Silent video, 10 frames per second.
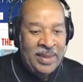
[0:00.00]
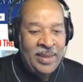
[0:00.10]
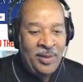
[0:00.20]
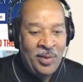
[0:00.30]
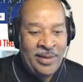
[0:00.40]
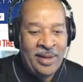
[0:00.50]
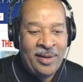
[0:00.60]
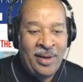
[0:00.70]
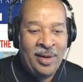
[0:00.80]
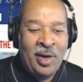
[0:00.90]
what they
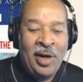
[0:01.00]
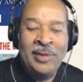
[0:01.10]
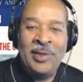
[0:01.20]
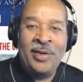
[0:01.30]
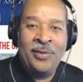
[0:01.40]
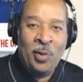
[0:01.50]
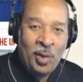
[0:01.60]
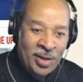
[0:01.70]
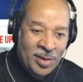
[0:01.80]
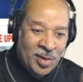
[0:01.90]
call countries of the
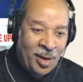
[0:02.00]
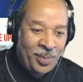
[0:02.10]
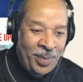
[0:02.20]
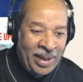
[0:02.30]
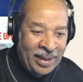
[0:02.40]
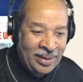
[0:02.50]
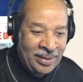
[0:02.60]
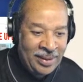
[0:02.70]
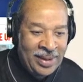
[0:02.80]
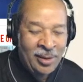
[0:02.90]
Warsaw Pact.
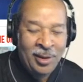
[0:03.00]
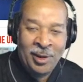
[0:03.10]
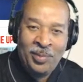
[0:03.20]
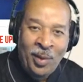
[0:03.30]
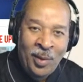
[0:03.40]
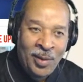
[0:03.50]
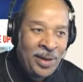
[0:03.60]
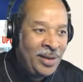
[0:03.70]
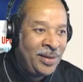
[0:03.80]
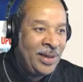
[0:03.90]
It included
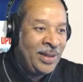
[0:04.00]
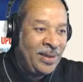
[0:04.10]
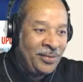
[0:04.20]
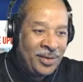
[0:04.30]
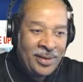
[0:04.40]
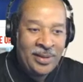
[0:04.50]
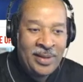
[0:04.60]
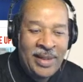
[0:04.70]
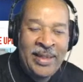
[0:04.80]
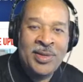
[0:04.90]
Poland and different
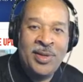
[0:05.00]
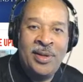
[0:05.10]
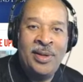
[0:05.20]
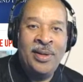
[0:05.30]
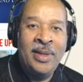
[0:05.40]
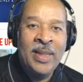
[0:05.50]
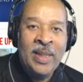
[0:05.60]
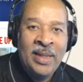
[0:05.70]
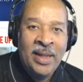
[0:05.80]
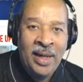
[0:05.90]
Eastern
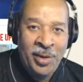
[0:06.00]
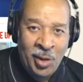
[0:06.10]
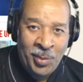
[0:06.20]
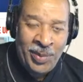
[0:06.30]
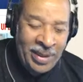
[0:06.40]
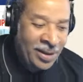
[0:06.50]
a European